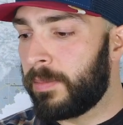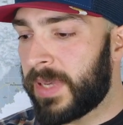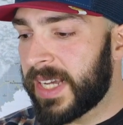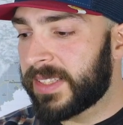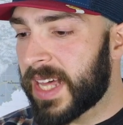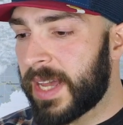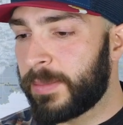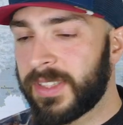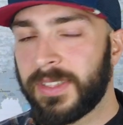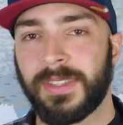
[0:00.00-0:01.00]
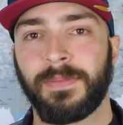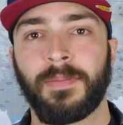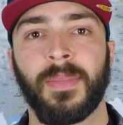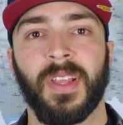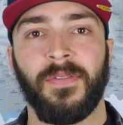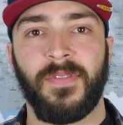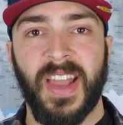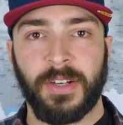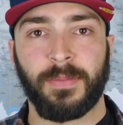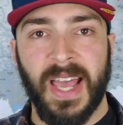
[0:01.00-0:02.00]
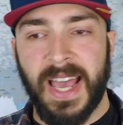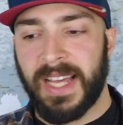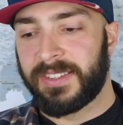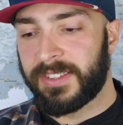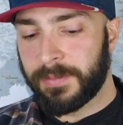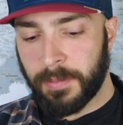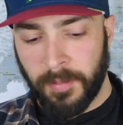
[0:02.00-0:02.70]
Black Diamond Venom Adze.